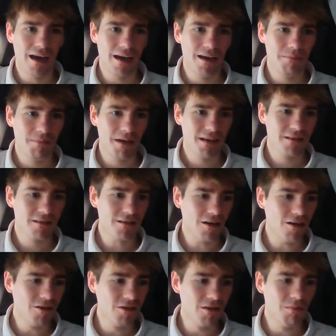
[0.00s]
it makes it
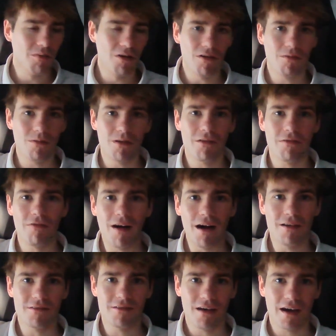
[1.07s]
all the more
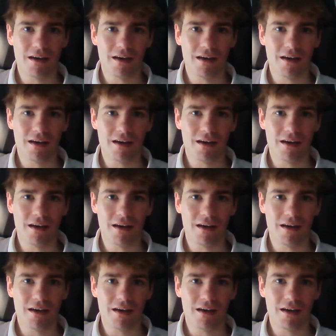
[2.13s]
worthwhile to